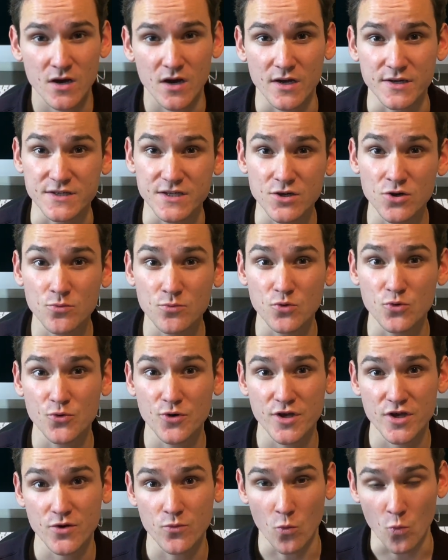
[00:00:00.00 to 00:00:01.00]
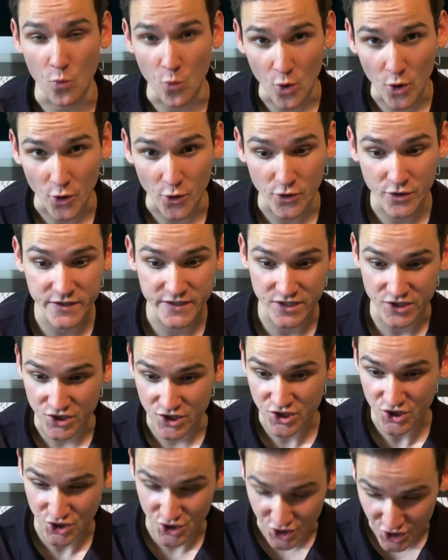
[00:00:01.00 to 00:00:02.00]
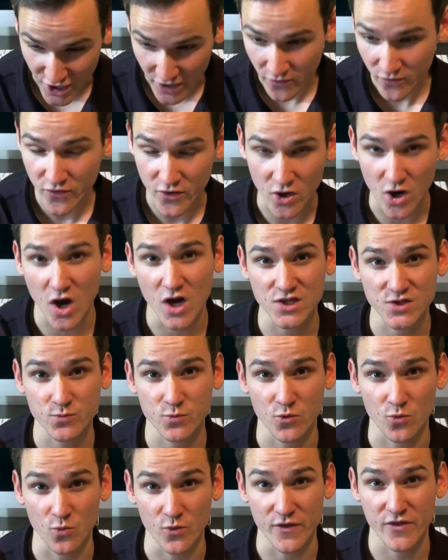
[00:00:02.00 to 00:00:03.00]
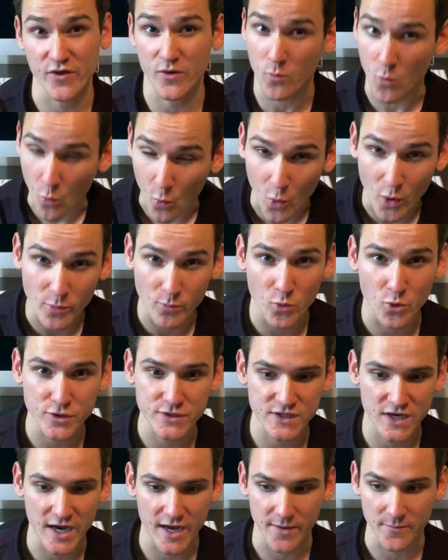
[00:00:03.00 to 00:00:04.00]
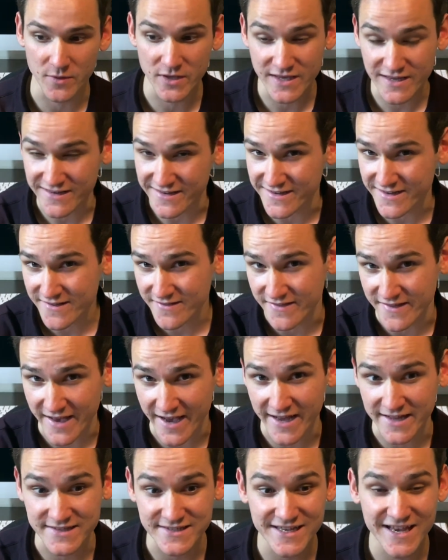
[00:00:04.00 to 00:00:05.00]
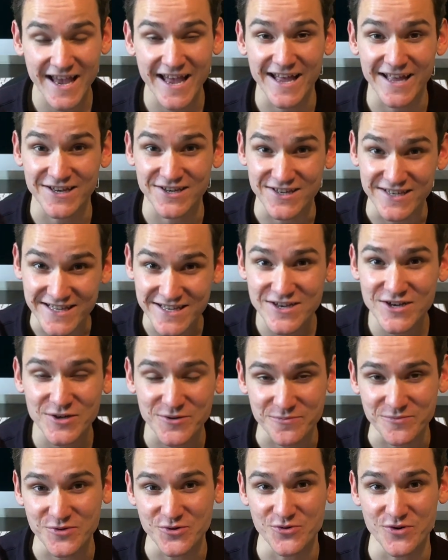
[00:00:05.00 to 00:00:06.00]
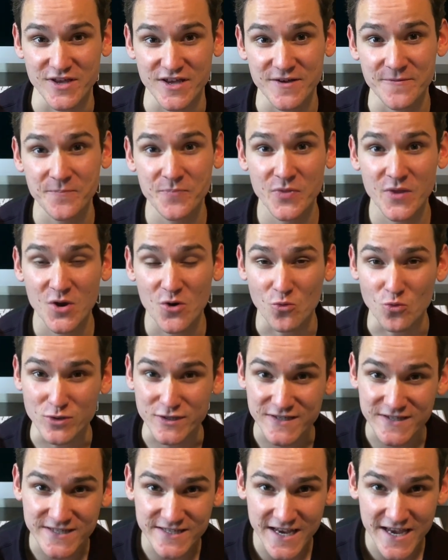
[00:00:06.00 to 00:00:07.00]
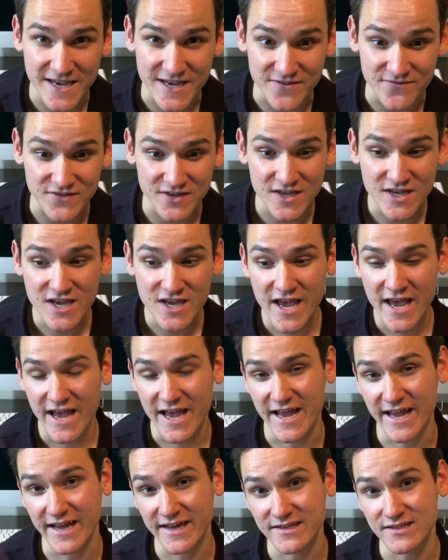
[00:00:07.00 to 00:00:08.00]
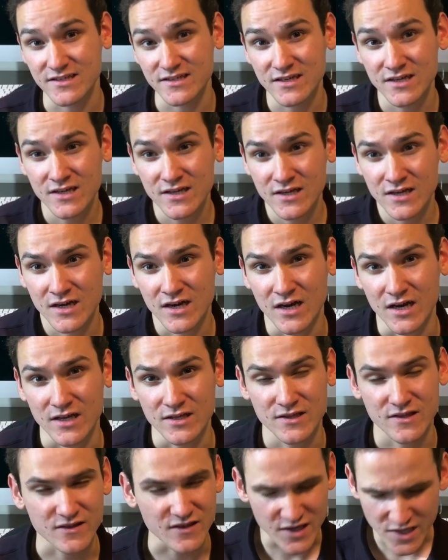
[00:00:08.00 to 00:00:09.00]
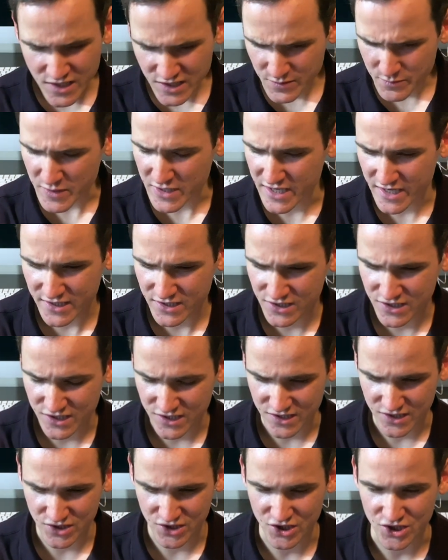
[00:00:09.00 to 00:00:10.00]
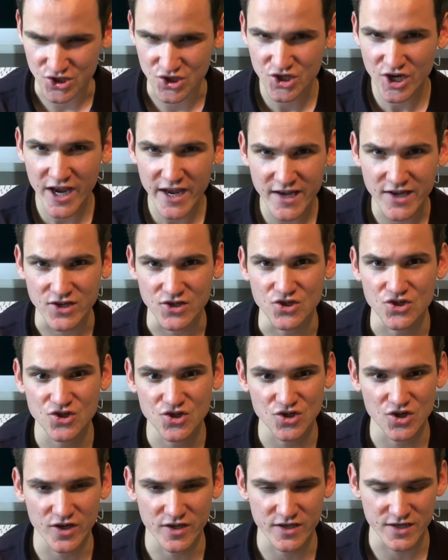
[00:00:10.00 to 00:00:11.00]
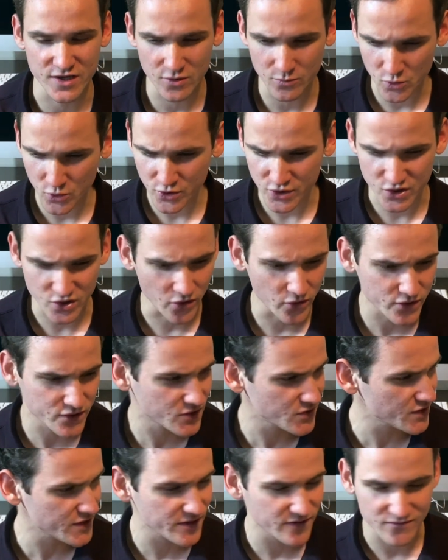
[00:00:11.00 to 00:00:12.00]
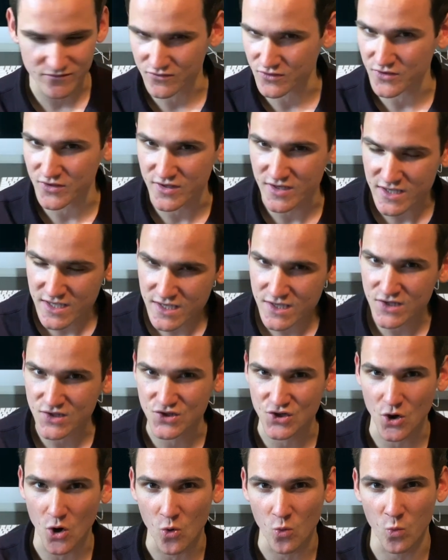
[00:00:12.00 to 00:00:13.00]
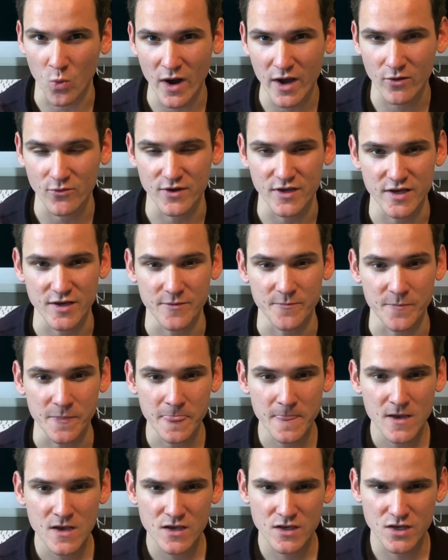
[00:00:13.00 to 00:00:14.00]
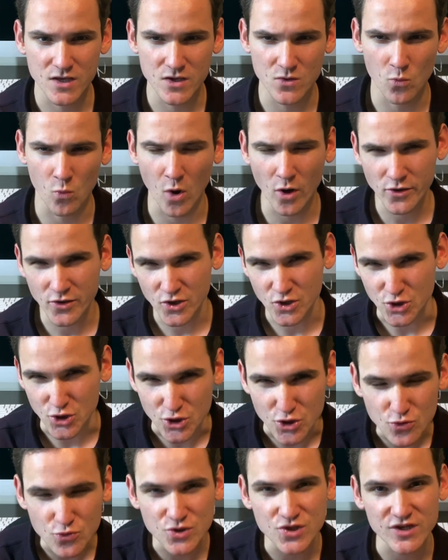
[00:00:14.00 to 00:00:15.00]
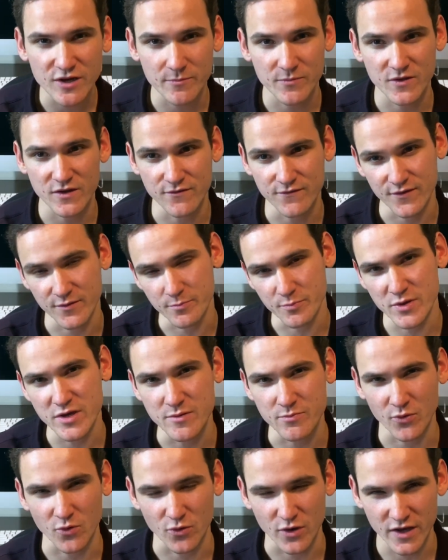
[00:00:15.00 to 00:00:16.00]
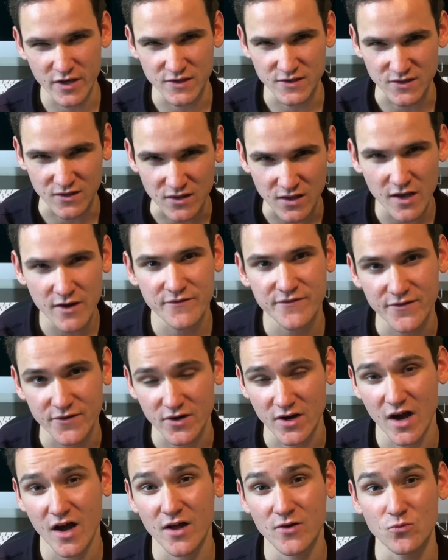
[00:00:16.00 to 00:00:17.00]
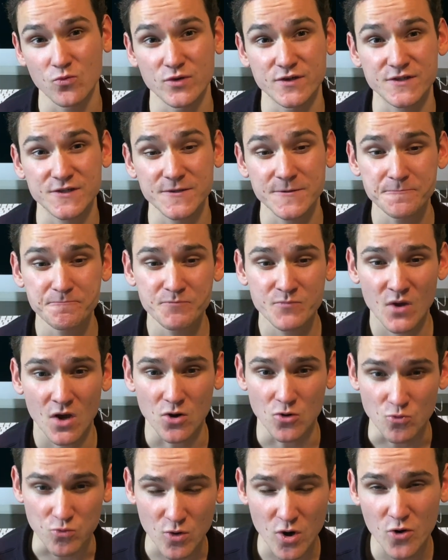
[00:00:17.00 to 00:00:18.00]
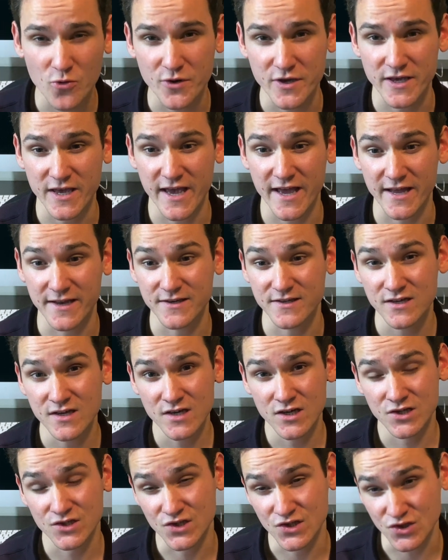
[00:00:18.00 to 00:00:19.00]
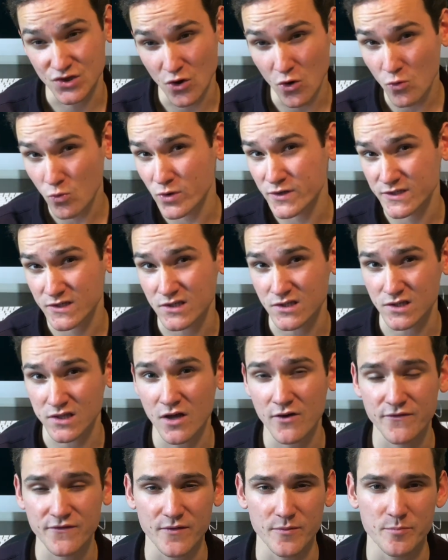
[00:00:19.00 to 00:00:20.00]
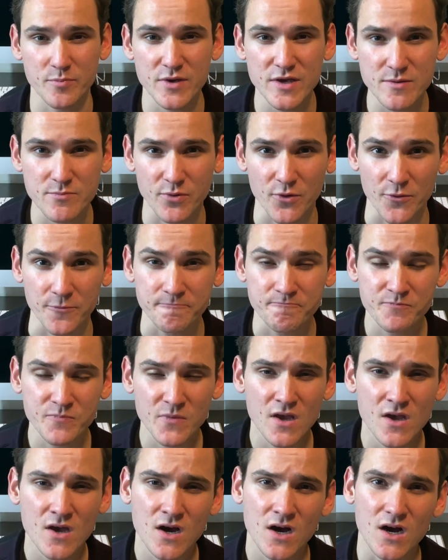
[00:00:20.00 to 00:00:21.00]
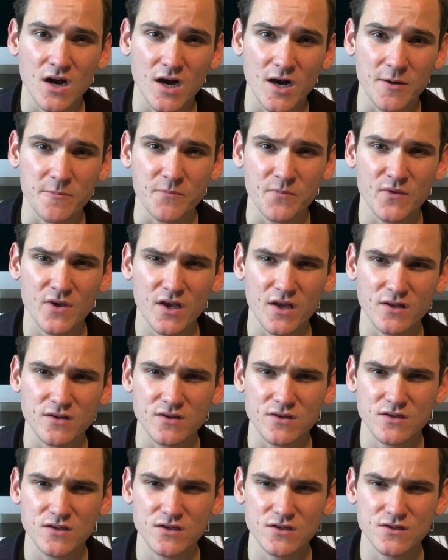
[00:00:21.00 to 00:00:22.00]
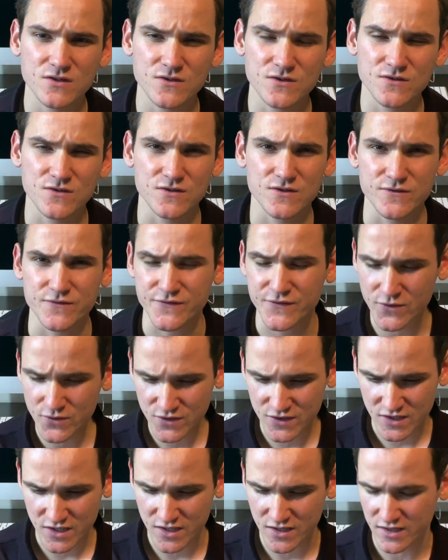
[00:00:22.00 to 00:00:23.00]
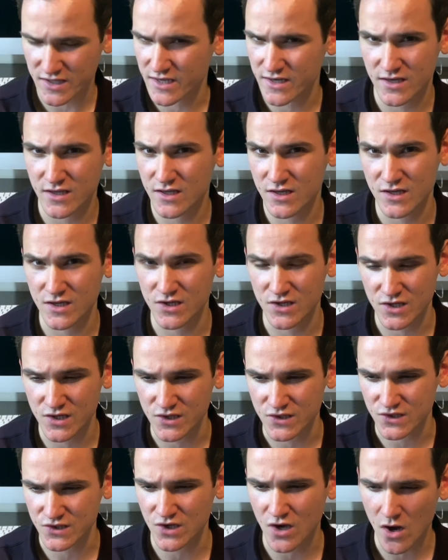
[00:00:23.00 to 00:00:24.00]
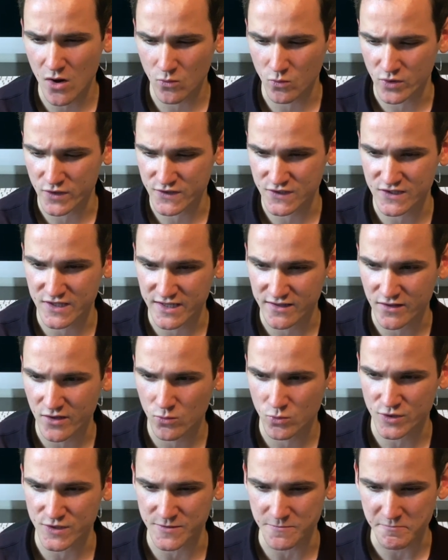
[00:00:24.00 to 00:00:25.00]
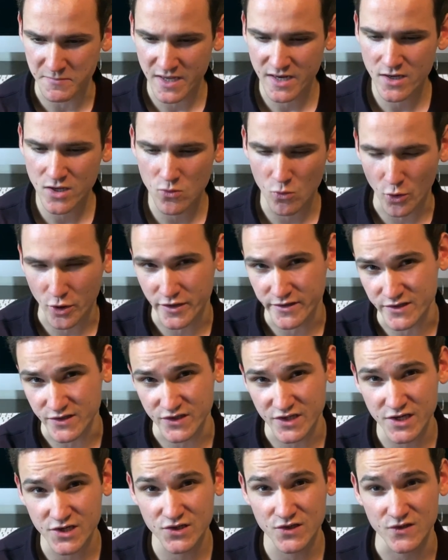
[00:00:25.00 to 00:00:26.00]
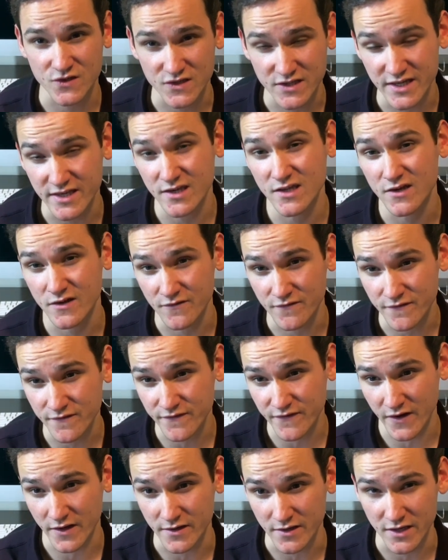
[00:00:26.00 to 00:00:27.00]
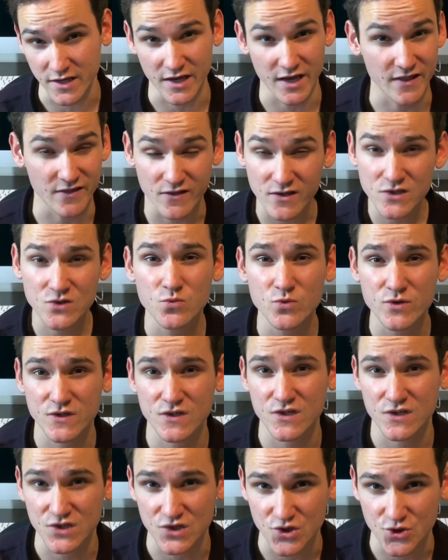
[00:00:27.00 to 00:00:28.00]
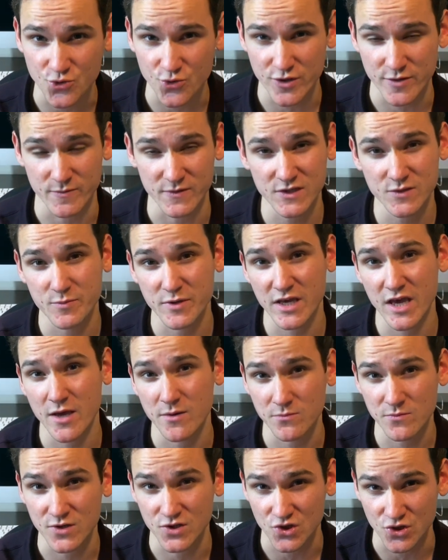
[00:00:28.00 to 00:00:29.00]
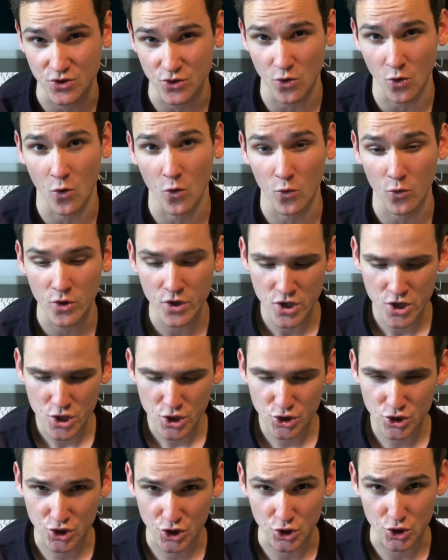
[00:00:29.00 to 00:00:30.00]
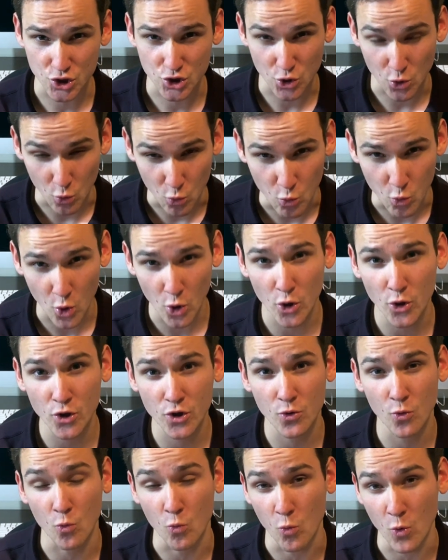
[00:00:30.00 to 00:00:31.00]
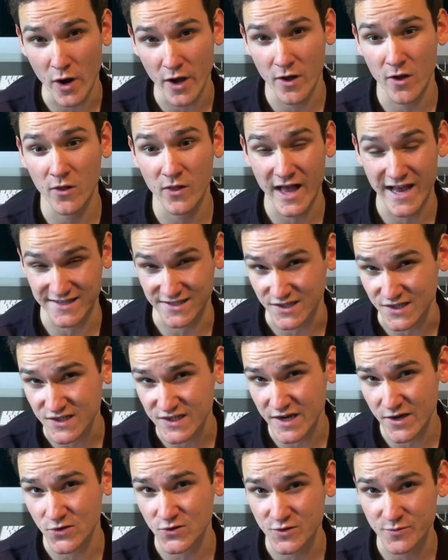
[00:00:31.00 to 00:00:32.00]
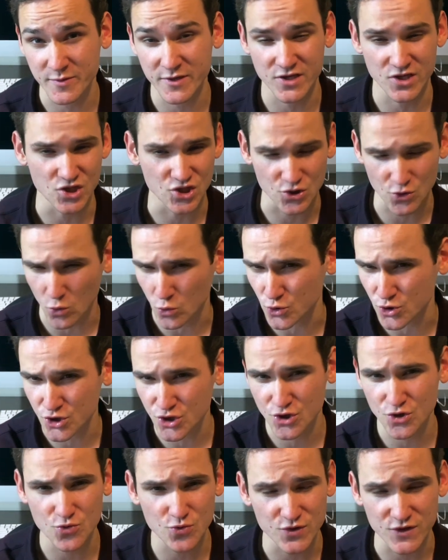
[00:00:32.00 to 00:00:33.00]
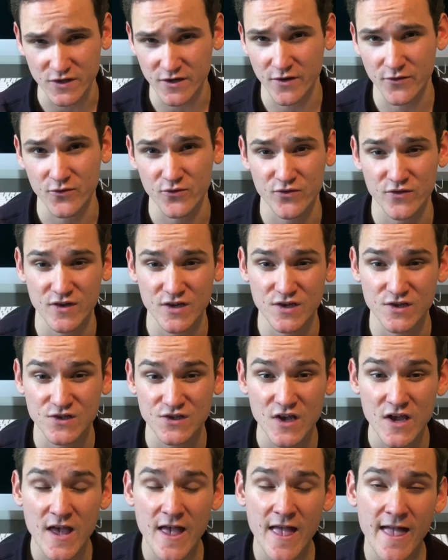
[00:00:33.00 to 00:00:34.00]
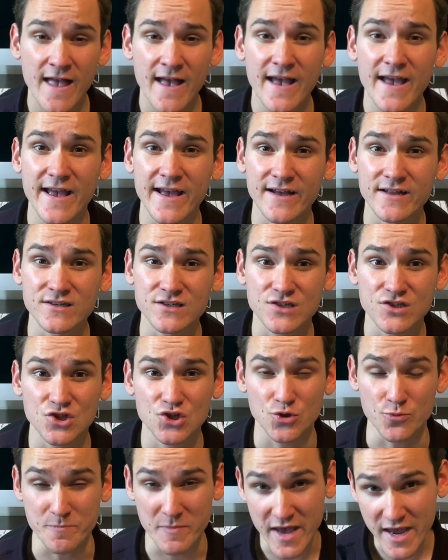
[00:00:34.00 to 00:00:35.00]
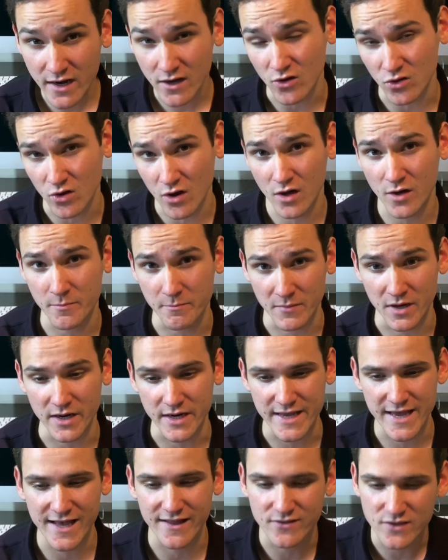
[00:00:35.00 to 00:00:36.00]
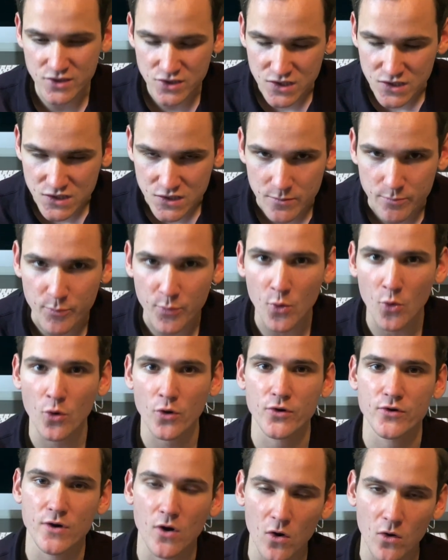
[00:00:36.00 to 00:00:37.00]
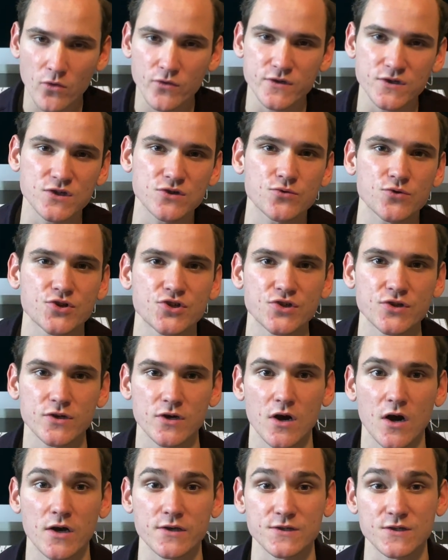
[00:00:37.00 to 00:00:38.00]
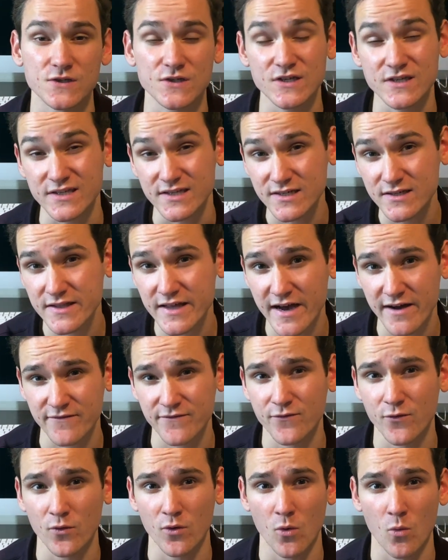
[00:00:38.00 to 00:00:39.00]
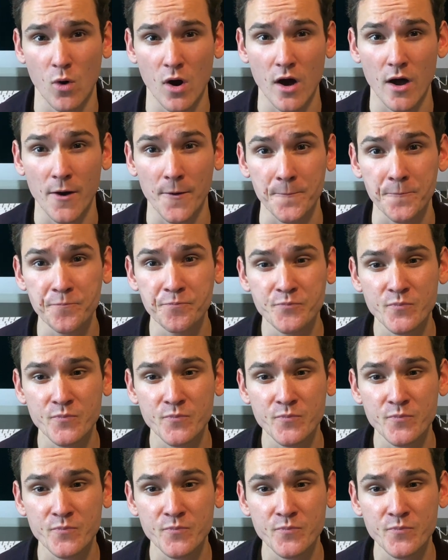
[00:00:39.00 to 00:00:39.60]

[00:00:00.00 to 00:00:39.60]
D.L. Moody worked and share the gospel with him one more time. He did that, and D.L. Moody was saved. And things began to change. D.L. Moody started seeing the needs around him. He wanted to do something for people. His love for God was growing, and so was his love for people. And the first thing that he saw was that there was many organizations that needed funding, and this was his dream. This became his goal, to work well as a salesman. He sold shoes and other things, and to make a lot of money, and then to support all these Christian causes. He did that for a while.